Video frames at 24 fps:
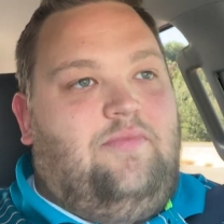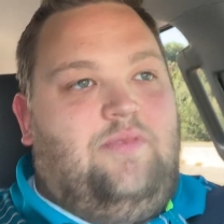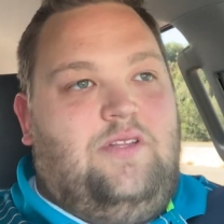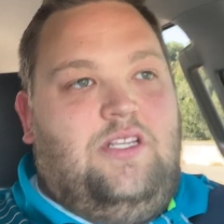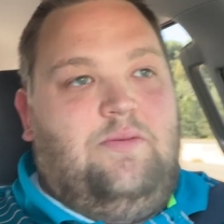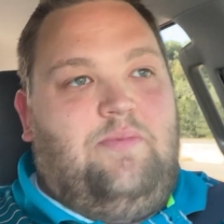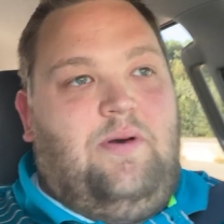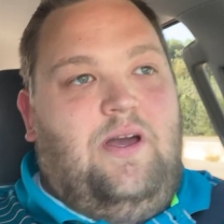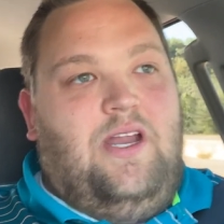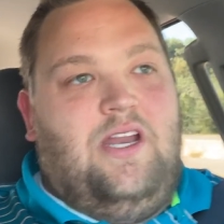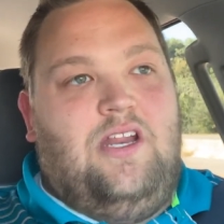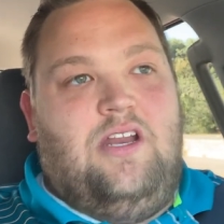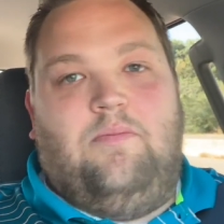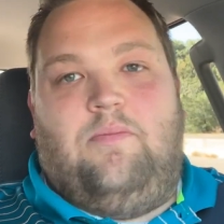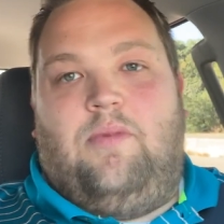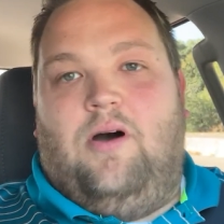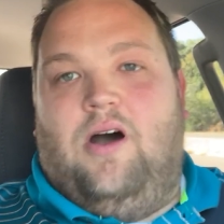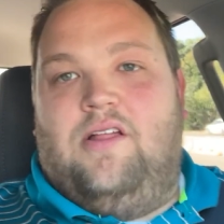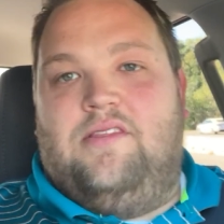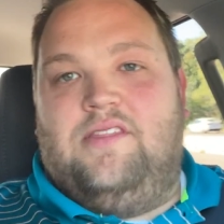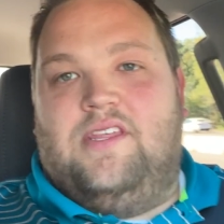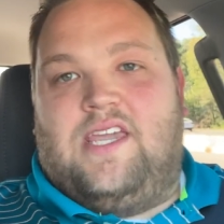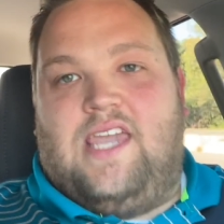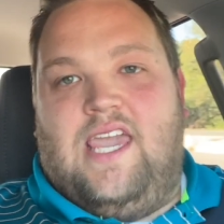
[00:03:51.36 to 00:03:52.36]
depending
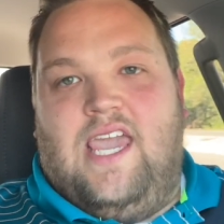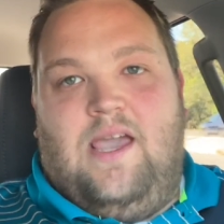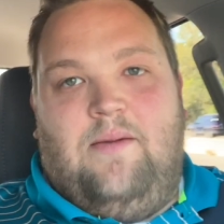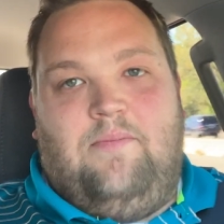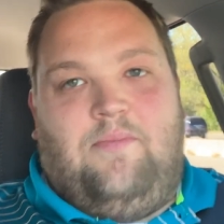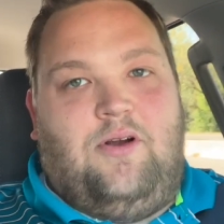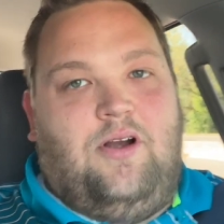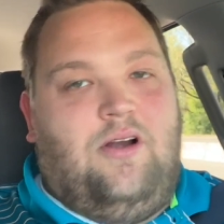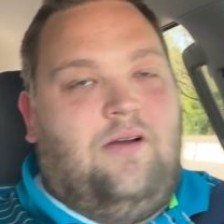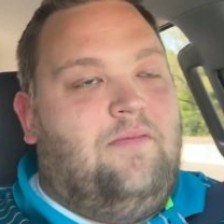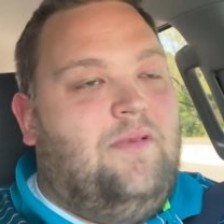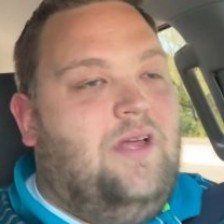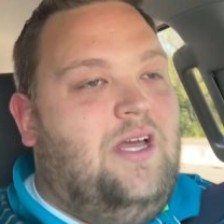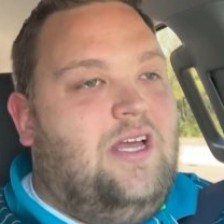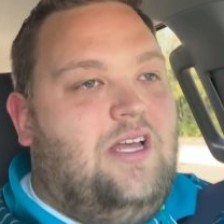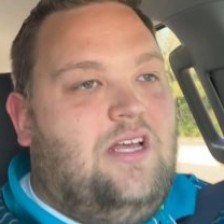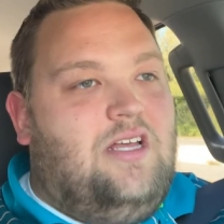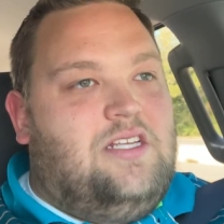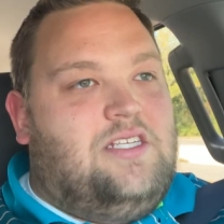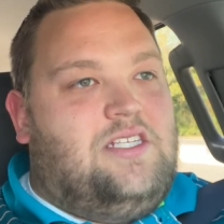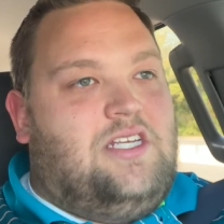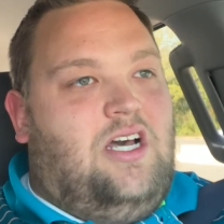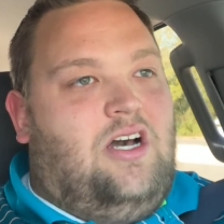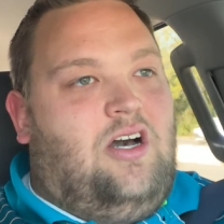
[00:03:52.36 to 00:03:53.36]
upon the camper.
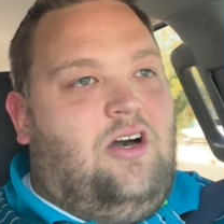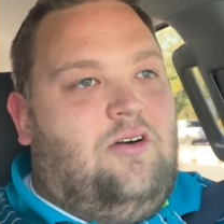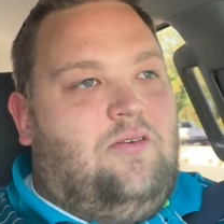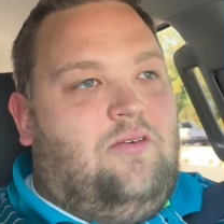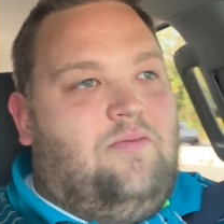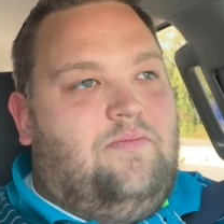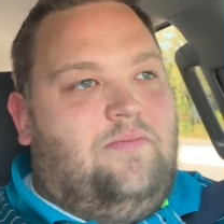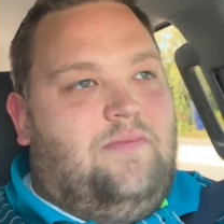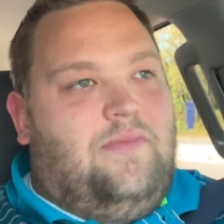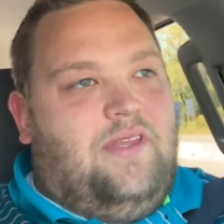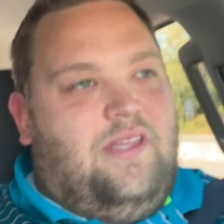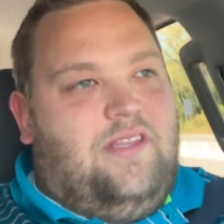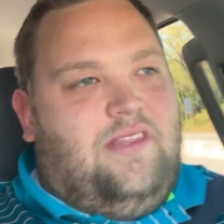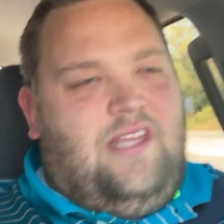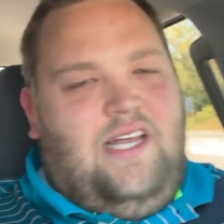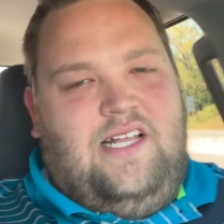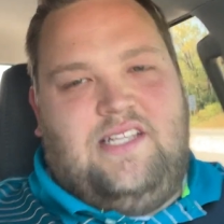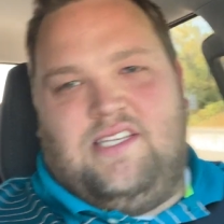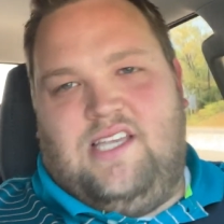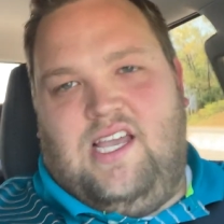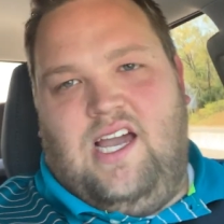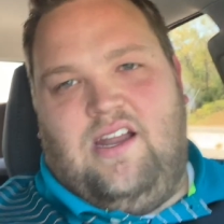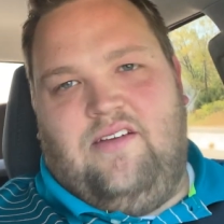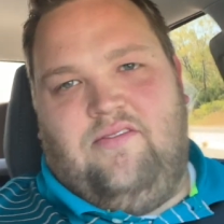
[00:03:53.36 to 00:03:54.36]
So
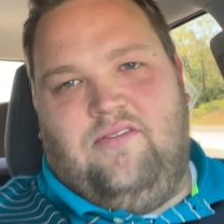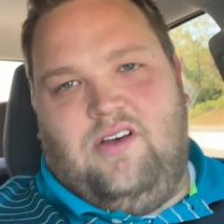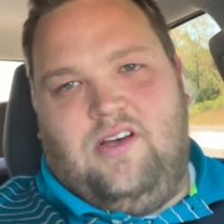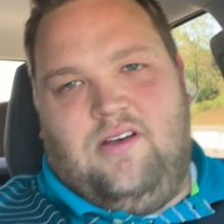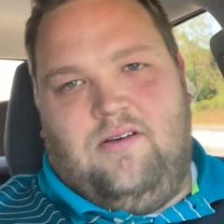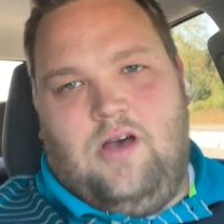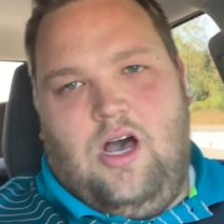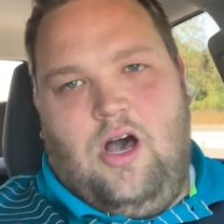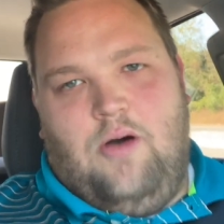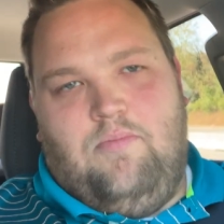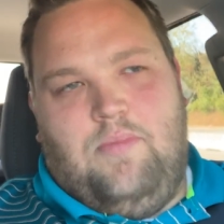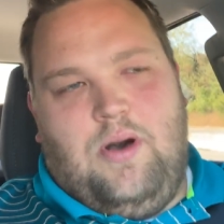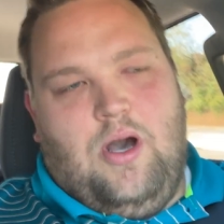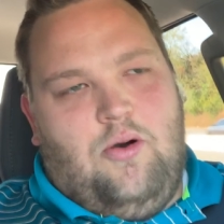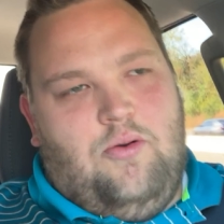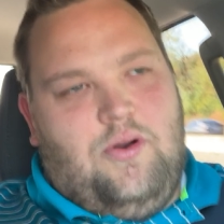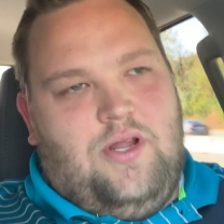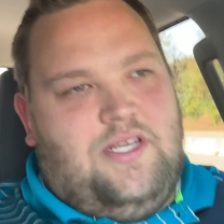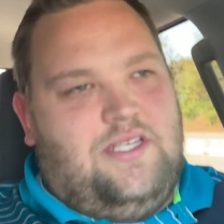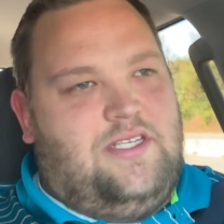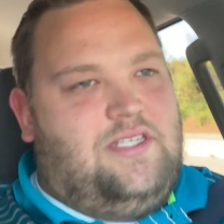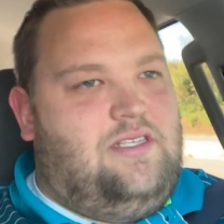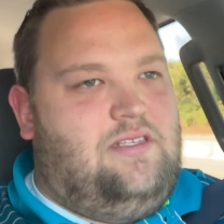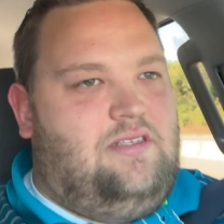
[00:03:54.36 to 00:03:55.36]
that's kind of a
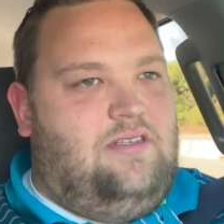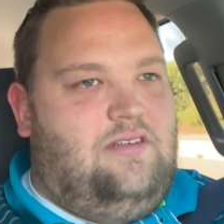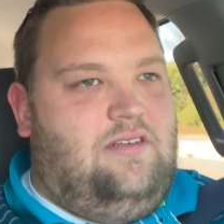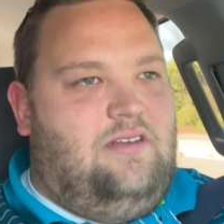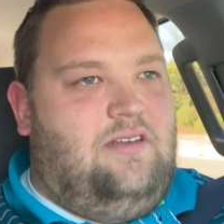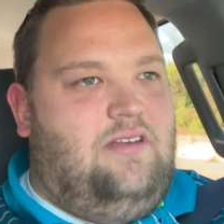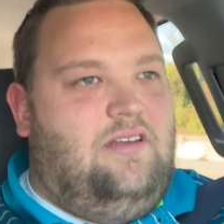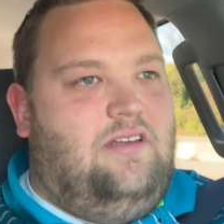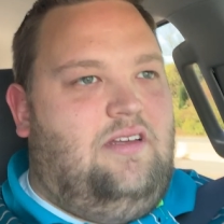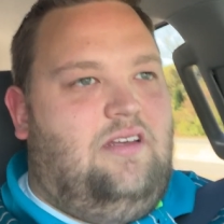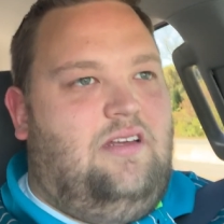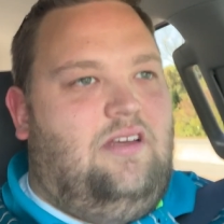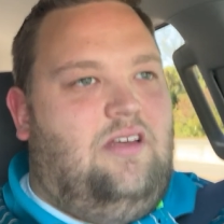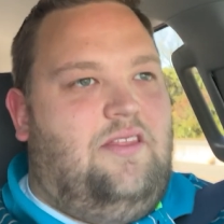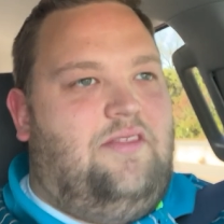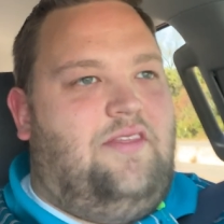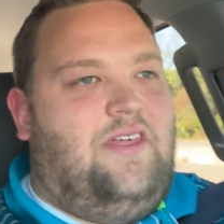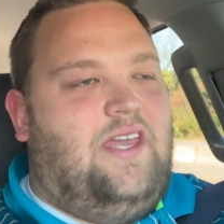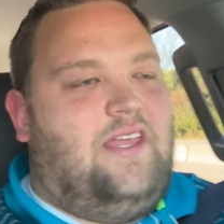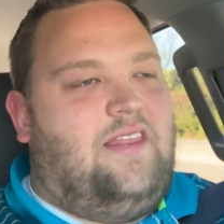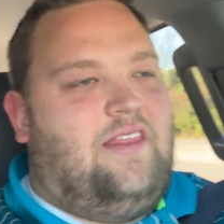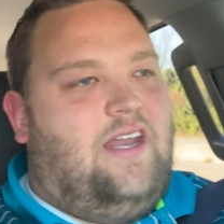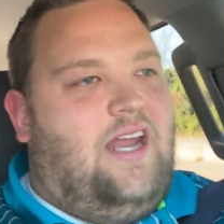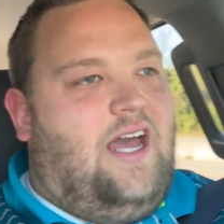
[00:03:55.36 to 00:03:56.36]
bonus
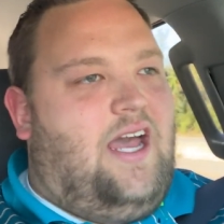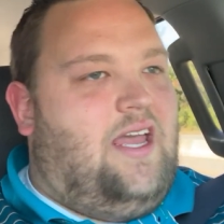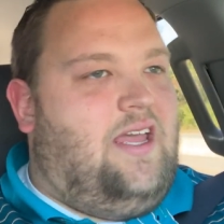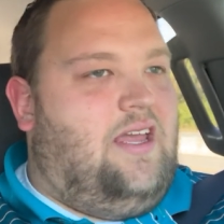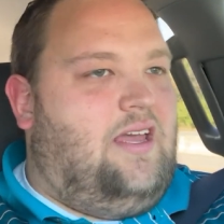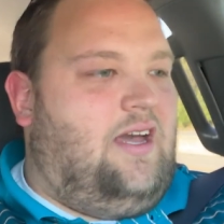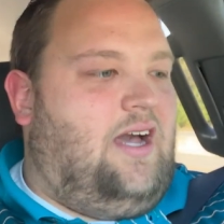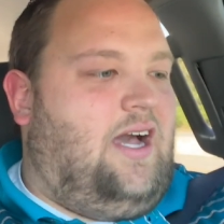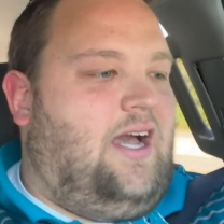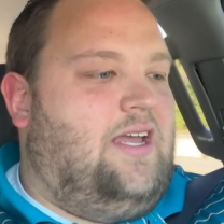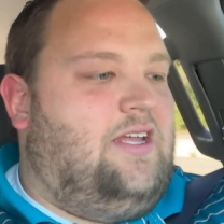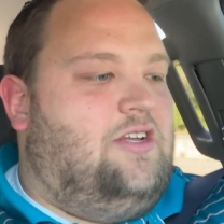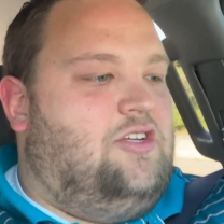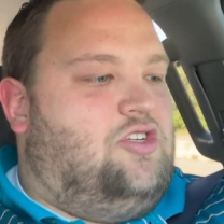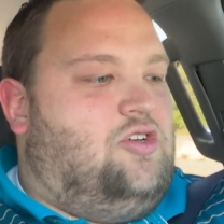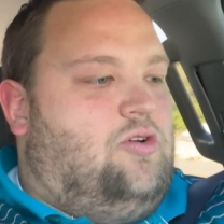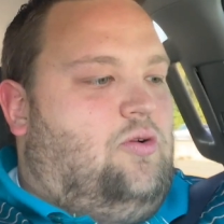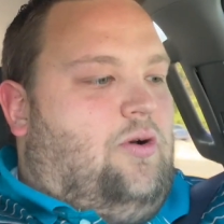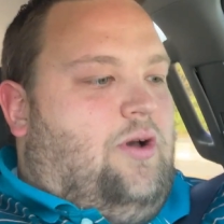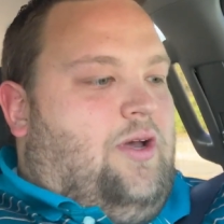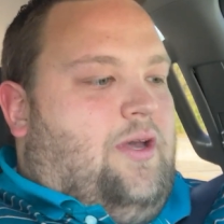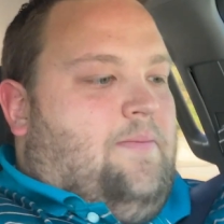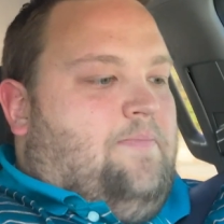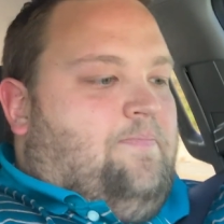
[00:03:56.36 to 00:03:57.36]
thing that I
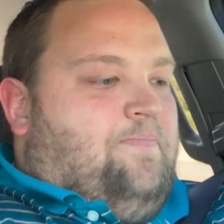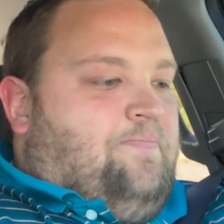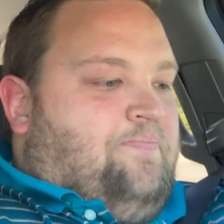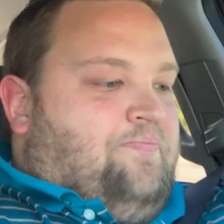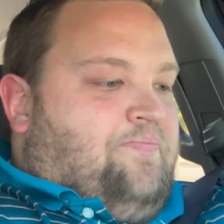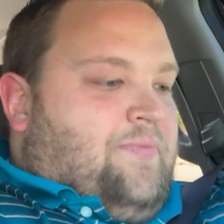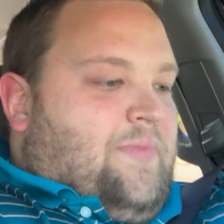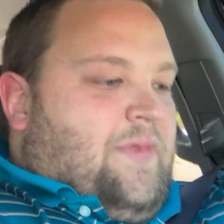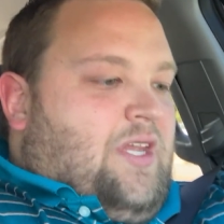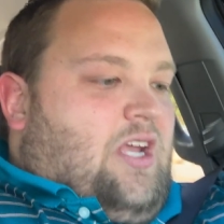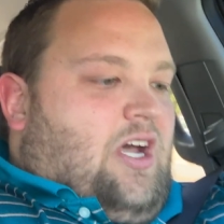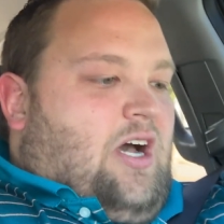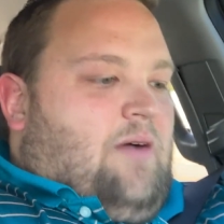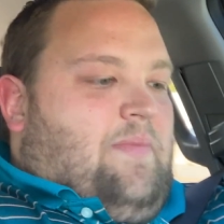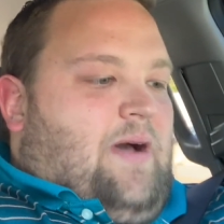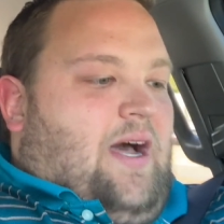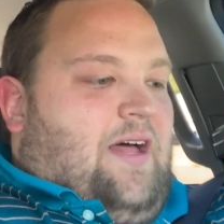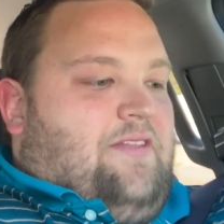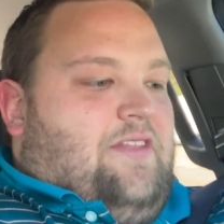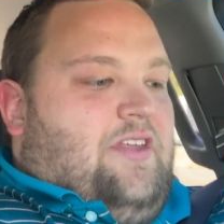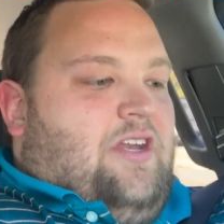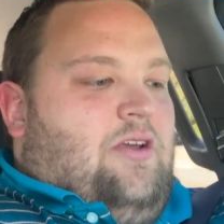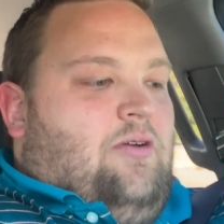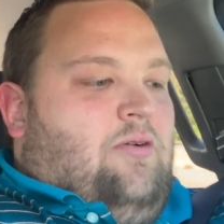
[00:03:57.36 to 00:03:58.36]
enjoy
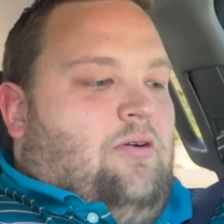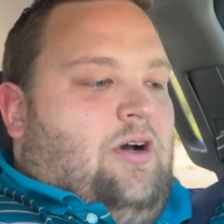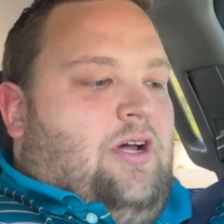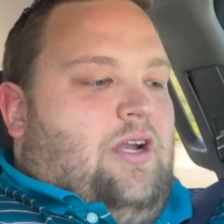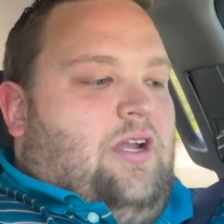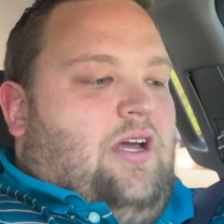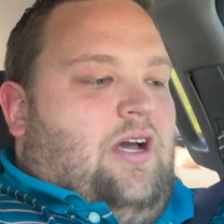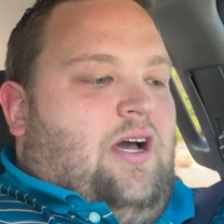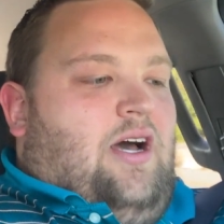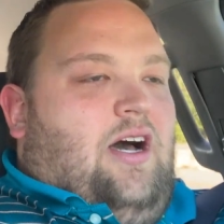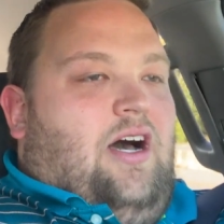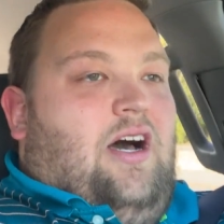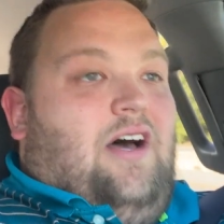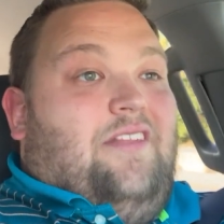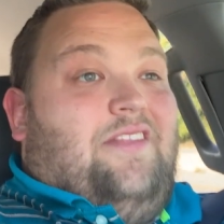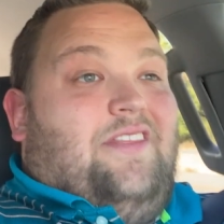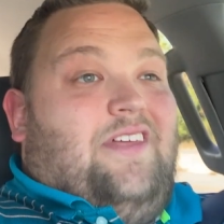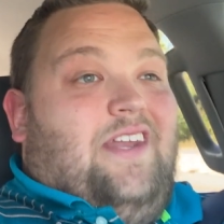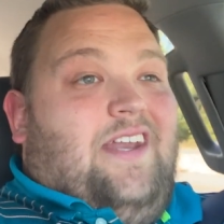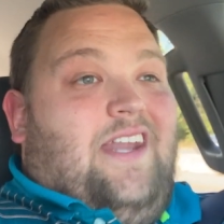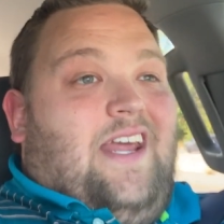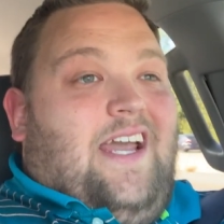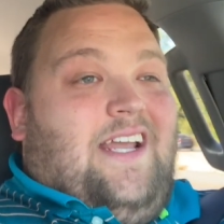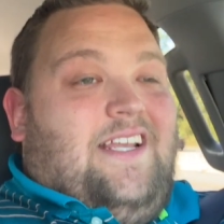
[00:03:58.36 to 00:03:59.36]
about the new one.
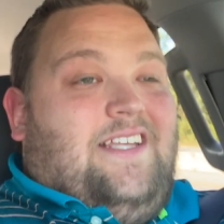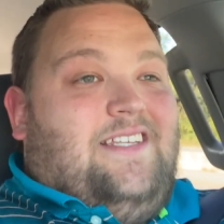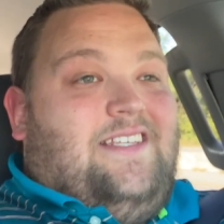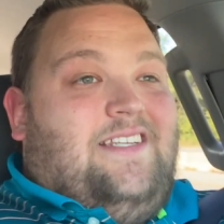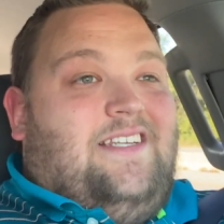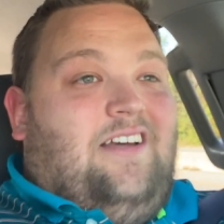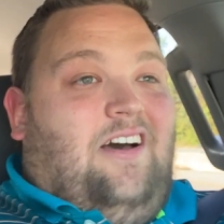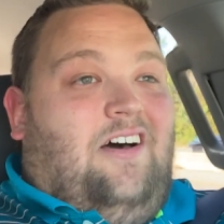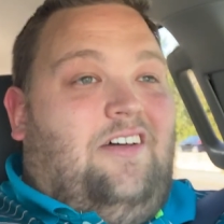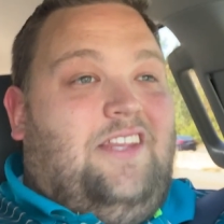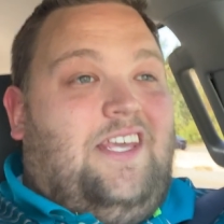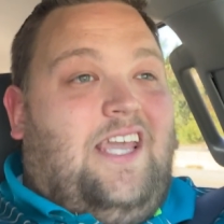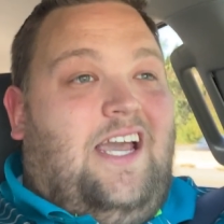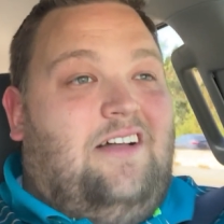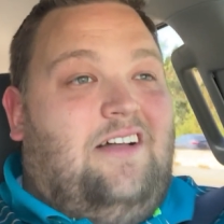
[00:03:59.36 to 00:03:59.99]
The next on the